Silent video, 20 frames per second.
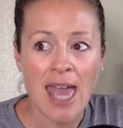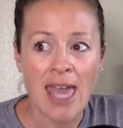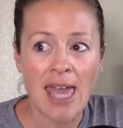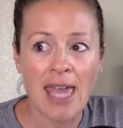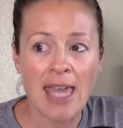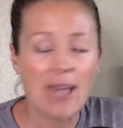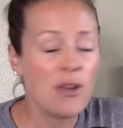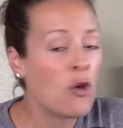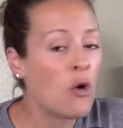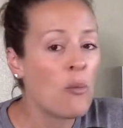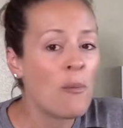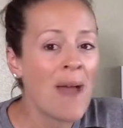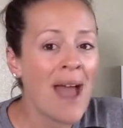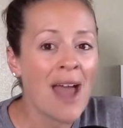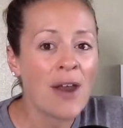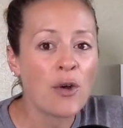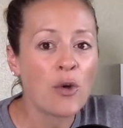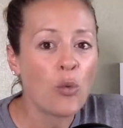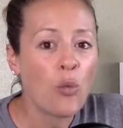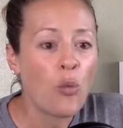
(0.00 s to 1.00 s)
And no
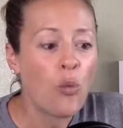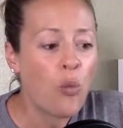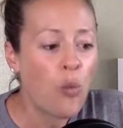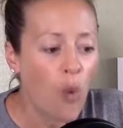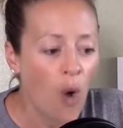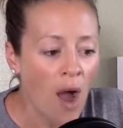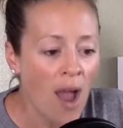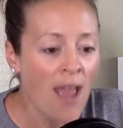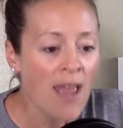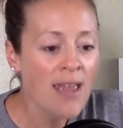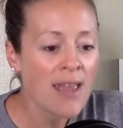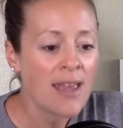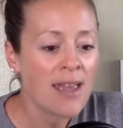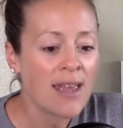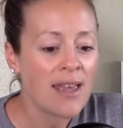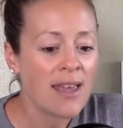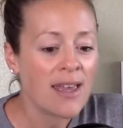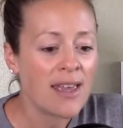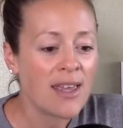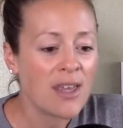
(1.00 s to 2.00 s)
matter what
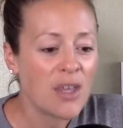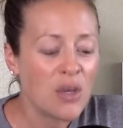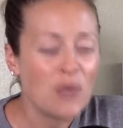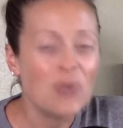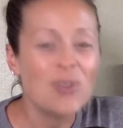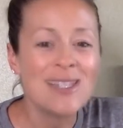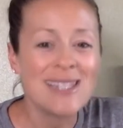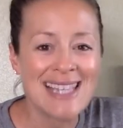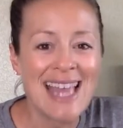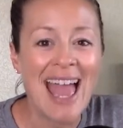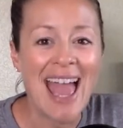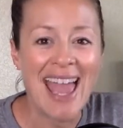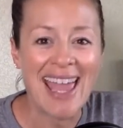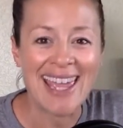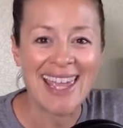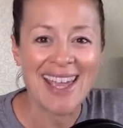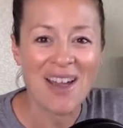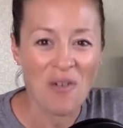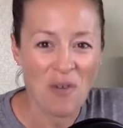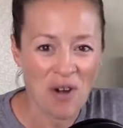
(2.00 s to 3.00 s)
you
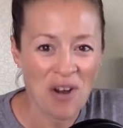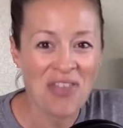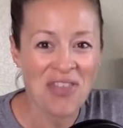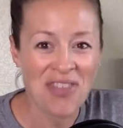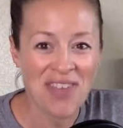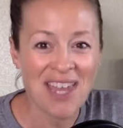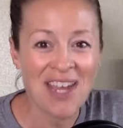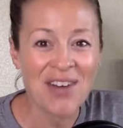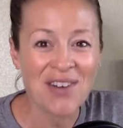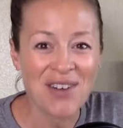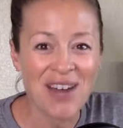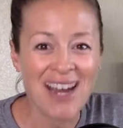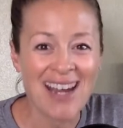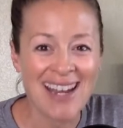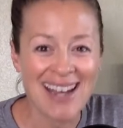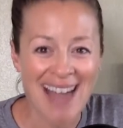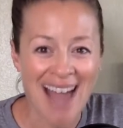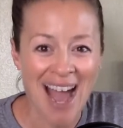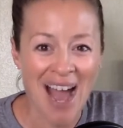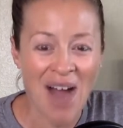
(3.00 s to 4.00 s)
say or think
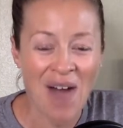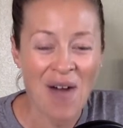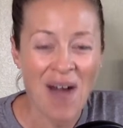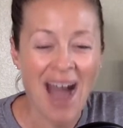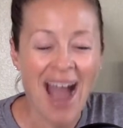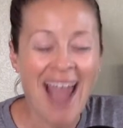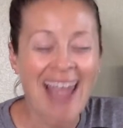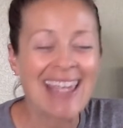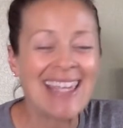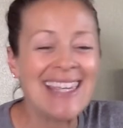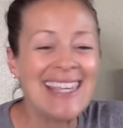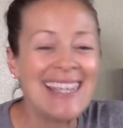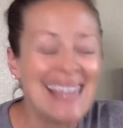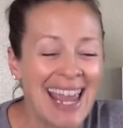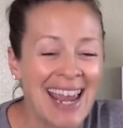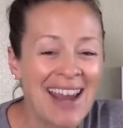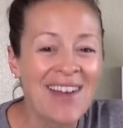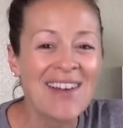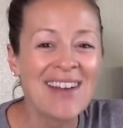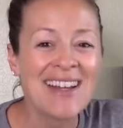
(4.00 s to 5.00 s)
right now, I
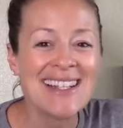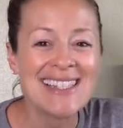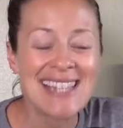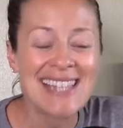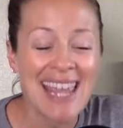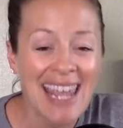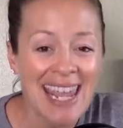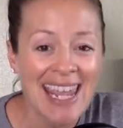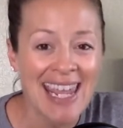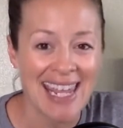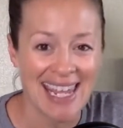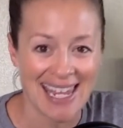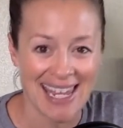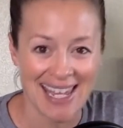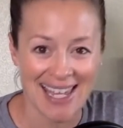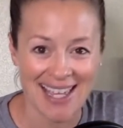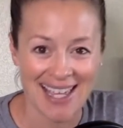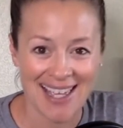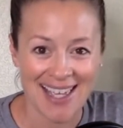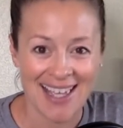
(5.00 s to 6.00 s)
guarantee
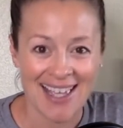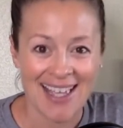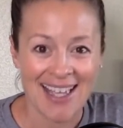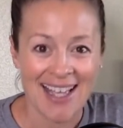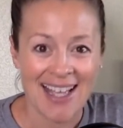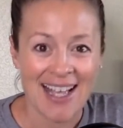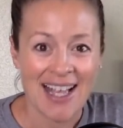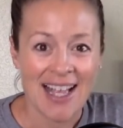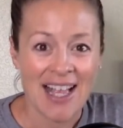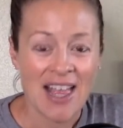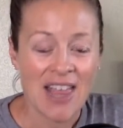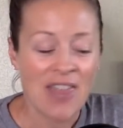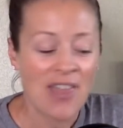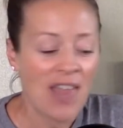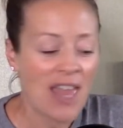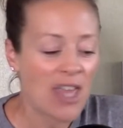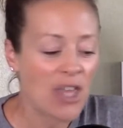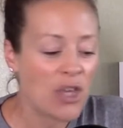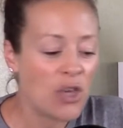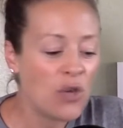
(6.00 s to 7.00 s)

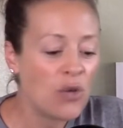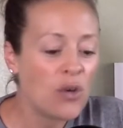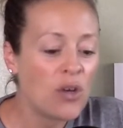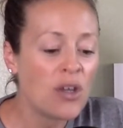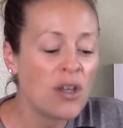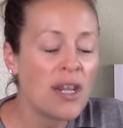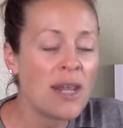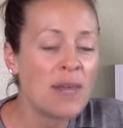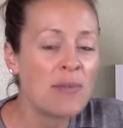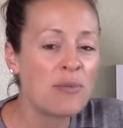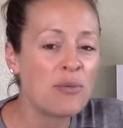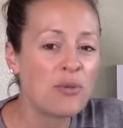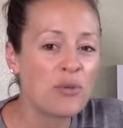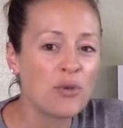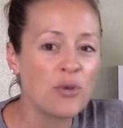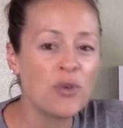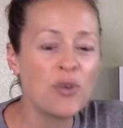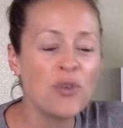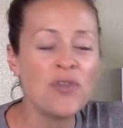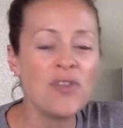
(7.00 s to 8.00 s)
that you could
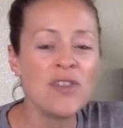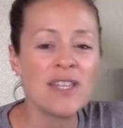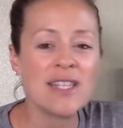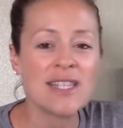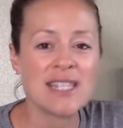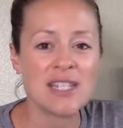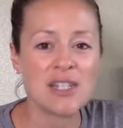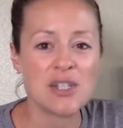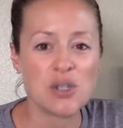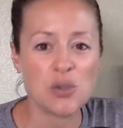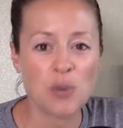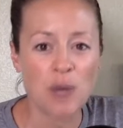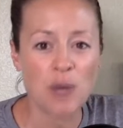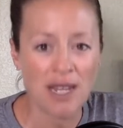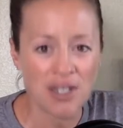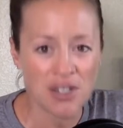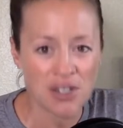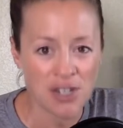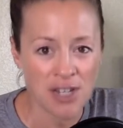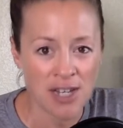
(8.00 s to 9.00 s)
improve the
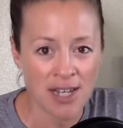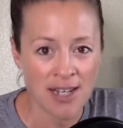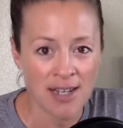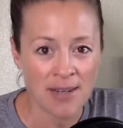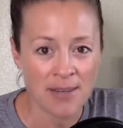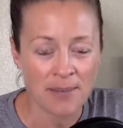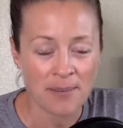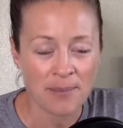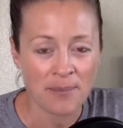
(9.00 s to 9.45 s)
situation